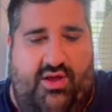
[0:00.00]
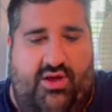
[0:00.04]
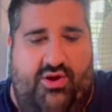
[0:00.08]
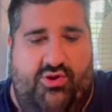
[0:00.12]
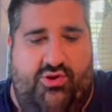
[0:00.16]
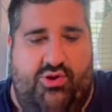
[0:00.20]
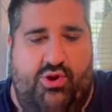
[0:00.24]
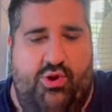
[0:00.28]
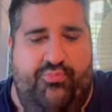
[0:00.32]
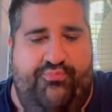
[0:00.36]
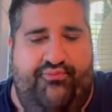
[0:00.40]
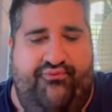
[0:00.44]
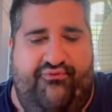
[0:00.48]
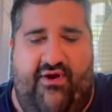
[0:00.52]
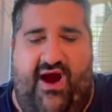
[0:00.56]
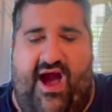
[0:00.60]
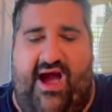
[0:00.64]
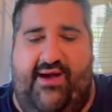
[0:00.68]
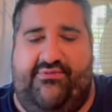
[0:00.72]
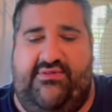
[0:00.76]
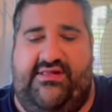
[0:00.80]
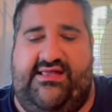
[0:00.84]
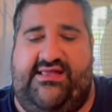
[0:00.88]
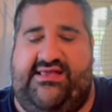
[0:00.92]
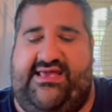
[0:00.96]
You
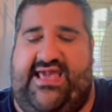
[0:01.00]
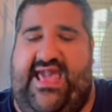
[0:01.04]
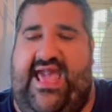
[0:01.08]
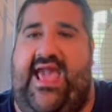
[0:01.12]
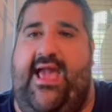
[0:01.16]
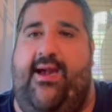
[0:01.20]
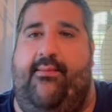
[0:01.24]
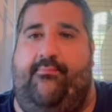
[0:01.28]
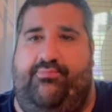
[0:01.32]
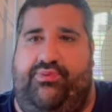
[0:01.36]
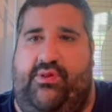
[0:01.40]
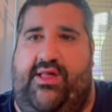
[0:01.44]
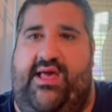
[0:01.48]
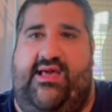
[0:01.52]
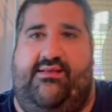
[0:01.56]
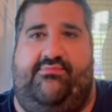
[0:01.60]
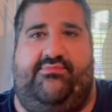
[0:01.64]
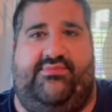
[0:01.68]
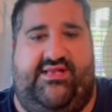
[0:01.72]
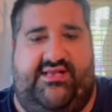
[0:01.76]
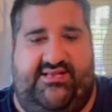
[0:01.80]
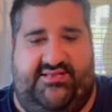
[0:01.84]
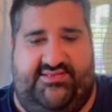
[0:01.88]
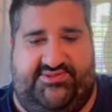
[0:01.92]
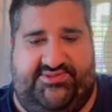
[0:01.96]
probably can't blame
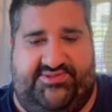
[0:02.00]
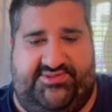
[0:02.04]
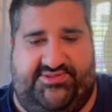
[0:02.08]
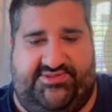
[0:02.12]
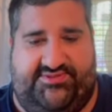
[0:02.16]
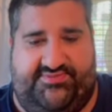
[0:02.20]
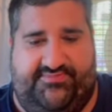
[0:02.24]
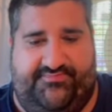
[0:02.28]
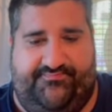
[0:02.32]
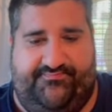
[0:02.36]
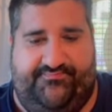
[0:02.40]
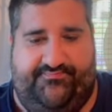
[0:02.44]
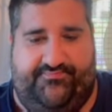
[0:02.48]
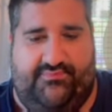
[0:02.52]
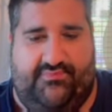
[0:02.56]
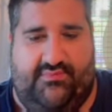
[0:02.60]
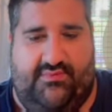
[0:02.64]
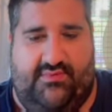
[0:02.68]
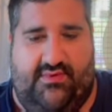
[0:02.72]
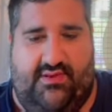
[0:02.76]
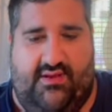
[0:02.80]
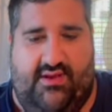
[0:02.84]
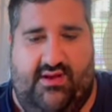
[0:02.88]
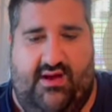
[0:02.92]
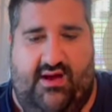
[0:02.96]
this
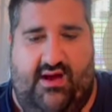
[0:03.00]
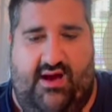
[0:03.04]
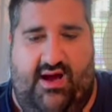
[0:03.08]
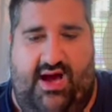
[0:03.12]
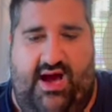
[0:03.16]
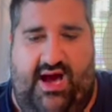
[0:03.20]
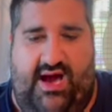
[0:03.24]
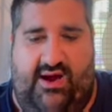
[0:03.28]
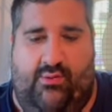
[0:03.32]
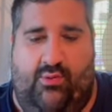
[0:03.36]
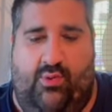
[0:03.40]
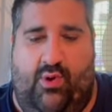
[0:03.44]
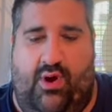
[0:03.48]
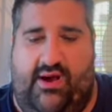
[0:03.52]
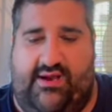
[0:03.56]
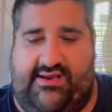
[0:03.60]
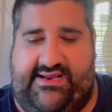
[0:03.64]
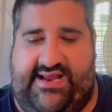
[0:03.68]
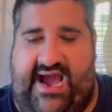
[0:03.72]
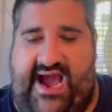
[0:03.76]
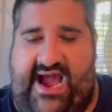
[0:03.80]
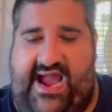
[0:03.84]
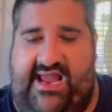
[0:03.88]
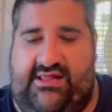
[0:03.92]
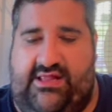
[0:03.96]
on what
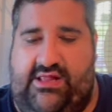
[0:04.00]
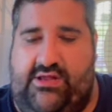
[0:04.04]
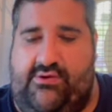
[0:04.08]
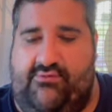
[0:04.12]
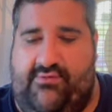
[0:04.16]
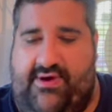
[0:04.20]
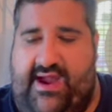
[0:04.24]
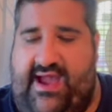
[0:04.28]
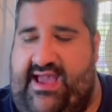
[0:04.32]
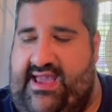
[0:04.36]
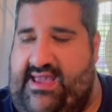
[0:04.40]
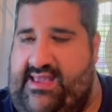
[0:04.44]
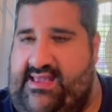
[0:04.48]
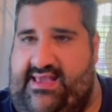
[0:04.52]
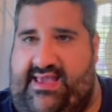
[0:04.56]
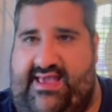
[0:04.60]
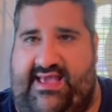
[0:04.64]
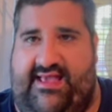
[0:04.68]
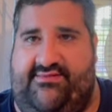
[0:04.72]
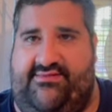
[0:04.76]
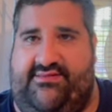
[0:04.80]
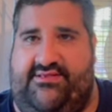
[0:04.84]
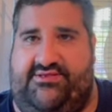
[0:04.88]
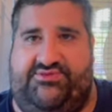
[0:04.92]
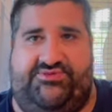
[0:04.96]
Kylie Rae
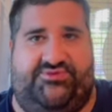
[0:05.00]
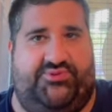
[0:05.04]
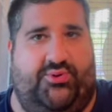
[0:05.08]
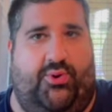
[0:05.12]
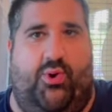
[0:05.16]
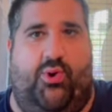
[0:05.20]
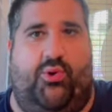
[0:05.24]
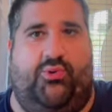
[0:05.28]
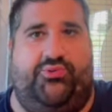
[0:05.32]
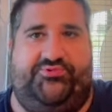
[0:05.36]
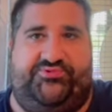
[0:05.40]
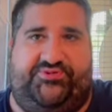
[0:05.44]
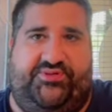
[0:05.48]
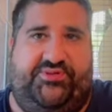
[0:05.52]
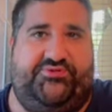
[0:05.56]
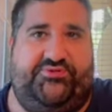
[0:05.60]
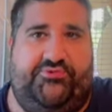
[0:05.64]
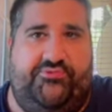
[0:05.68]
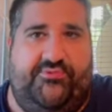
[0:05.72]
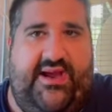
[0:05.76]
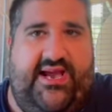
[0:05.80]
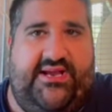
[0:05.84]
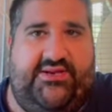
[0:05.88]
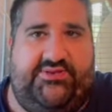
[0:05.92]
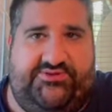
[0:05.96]
and this whole
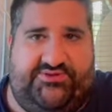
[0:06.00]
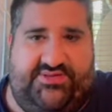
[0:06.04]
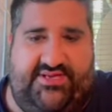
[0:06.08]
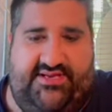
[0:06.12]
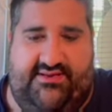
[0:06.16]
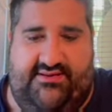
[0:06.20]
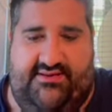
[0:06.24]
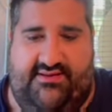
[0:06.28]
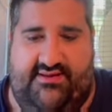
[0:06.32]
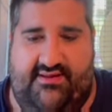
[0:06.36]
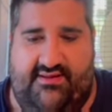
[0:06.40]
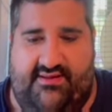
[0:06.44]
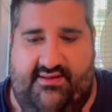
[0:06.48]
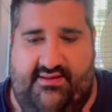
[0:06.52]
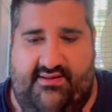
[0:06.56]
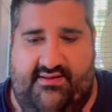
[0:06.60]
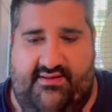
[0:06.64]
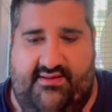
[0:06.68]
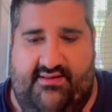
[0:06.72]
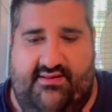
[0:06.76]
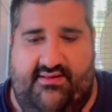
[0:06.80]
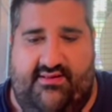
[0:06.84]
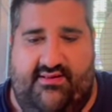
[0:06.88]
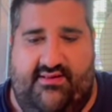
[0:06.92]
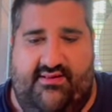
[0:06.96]
situation
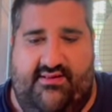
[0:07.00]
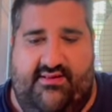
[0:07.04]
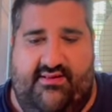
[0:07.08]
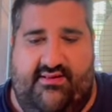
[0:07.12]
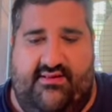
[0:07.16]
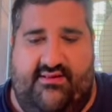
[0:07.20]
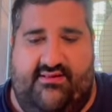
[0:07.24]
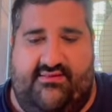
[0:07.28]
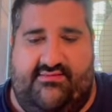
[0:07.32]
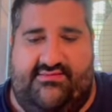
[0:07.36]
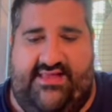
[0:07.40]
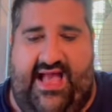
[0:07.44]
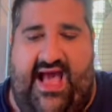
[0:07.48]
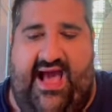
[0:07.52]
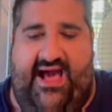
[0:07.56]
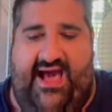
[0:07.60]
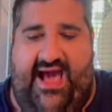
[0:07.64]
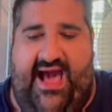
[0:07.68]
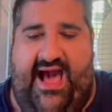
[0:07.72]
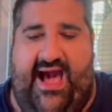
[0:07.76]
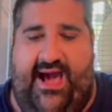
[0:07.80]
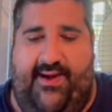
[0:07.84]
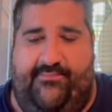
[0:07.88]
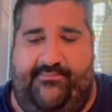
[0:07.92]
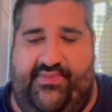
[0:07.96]
that
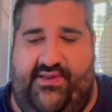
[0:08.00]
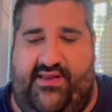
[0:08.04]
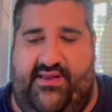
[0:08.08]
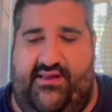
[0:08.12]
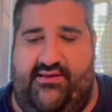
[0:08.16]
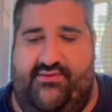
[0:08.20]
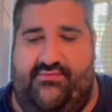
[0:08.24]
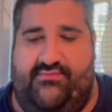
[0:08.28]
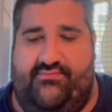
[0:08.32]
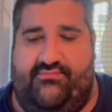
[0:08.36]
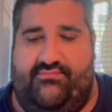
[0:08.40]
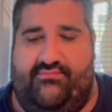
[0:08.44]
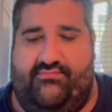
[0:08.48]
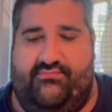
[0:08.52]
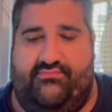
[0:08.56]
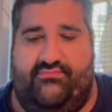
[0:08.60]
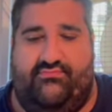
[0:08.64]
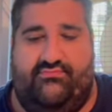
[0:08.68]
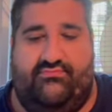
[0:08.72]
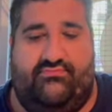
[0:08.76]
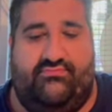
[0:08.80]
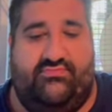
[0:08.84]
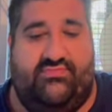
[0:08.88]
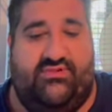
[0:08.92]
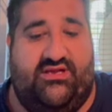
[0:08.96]
happened
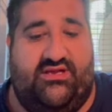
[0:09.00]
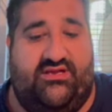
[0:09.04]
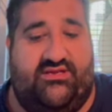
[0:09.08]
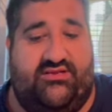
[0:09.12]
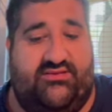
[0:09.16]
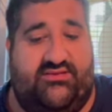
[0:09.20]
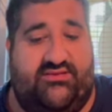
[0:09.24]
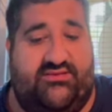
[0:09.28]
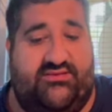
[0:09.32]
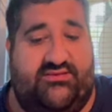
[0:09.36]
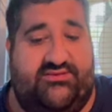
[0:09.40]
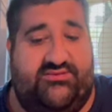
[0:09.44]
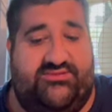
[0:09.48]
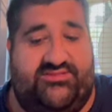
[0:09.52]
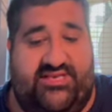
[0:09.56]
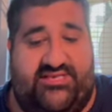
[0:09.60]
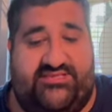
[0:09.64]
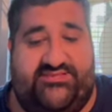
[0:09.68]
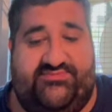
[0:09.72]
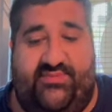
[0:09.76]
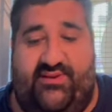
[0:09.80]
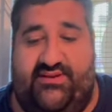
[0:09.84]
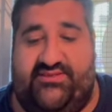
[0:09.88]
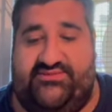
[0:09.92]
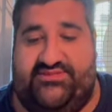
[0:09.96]

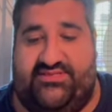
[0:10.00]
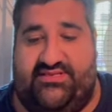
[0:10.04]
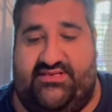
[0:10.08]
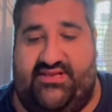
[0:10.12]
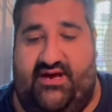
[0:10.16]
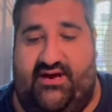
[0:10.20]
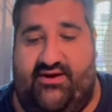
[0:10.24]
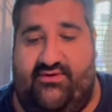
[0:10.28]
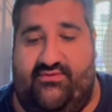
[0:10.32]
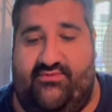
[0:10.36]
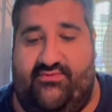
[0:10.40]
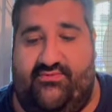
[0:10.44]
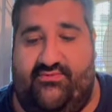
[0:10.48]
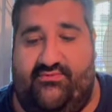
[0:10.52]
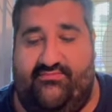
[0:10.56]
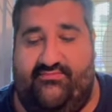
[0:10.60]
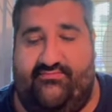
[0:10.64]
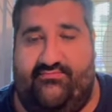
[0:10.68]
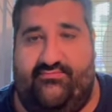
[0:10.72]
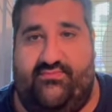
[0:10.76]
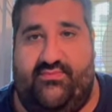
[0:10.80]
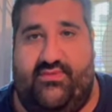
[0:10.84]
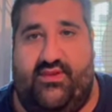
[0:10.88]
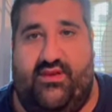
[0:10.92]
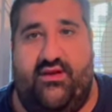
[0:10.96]
six months ago.
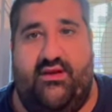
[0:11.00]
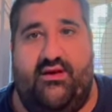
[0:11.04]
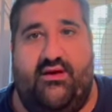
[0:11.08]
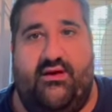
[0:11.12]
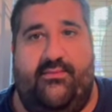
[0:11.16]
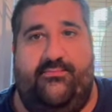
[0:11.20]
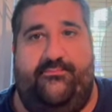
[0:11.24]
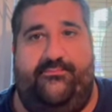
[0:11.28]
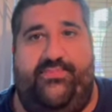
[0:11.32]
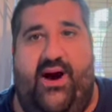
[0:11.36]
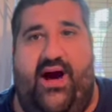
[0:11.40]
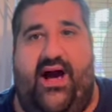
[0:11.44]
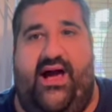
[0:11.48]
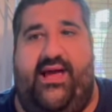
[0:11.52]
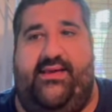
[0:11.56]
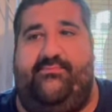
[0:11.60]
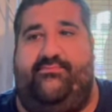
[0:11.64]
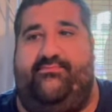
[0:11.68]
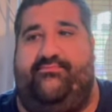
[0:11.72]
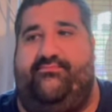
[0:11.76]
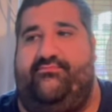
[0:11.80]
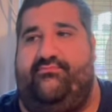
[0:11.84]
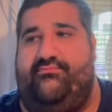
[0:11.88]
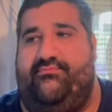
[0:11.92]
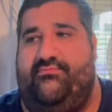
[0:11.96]
But
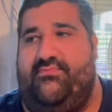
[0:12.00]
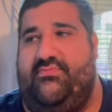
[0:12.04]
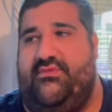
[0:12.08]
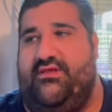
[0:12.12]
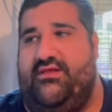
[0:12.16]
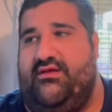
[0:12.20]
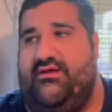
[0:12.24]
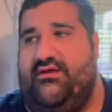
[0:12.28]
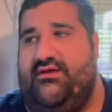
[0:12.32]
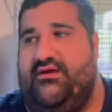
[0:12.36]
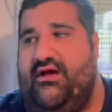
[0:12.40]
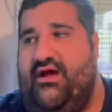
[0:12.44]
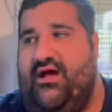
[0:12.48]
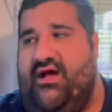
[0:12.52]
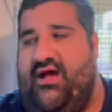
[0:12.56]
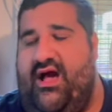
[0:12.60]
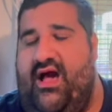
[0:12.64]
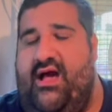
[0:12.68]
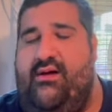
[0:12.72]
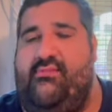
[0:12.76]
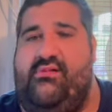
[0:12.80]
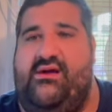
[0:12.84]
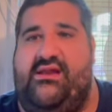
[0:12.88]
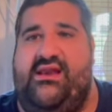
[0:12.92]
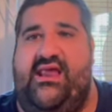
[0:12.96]

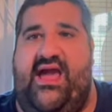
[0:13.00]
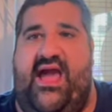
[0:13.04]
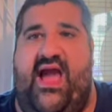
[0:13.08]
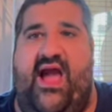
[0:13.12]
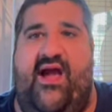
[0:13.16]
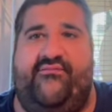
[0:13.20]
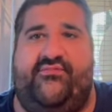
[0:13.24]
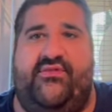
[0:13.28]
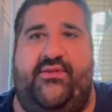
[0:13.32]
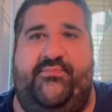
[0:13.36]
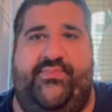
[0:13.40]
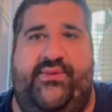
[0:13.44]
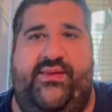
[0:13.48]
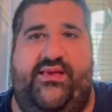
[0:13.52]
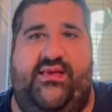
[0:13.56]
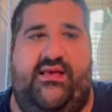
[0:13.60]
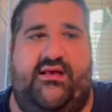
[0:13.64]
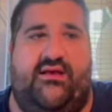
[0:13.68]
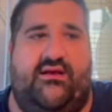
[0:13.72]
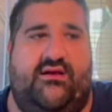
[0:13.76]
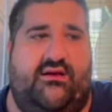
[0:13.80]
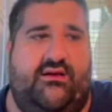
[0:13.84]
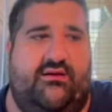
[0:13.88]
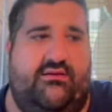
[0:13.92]
I'm going to have to be